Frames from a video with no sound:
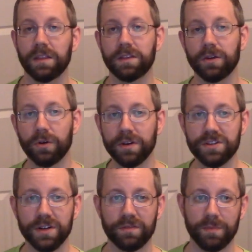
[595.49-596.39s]
The
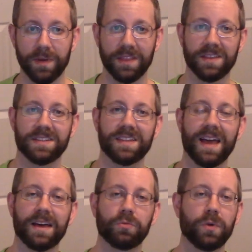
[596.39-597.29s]
origin of the myth is
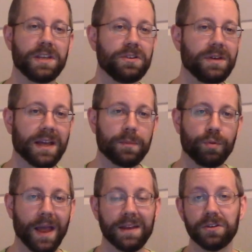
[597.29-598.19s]
that when you get a
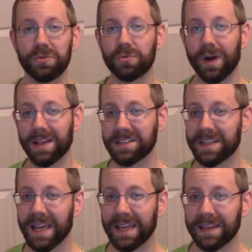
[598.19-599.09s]
brand new rosin
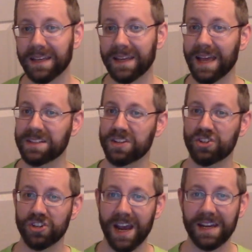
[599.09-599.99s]
cake, it has a
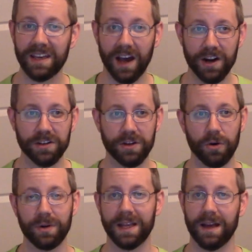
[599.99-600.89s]
shiny hard
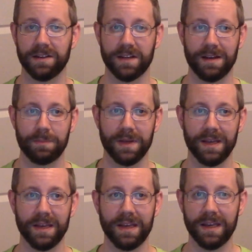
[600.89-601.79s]
coating on top.
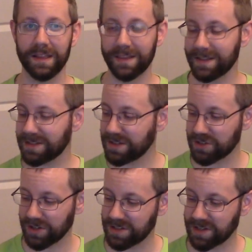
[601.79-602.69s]
This is
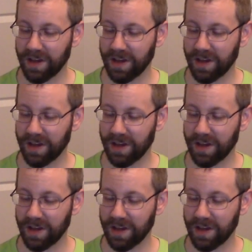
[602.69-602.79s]
just a